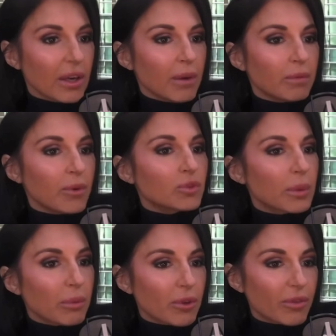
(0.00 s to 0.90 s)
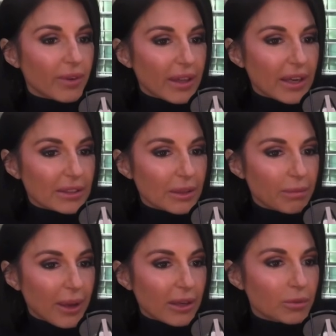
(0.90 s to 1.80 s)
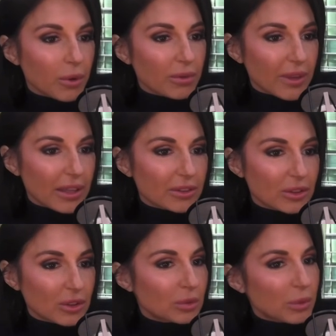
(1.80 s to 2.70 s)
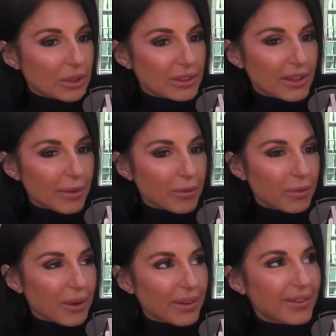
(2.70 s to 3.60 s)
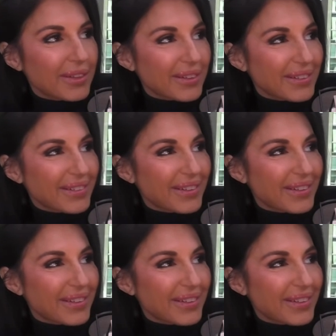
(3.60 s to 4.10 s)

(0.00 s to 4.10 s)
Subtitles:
Most people don't realize that banks won't lend to sports teams because the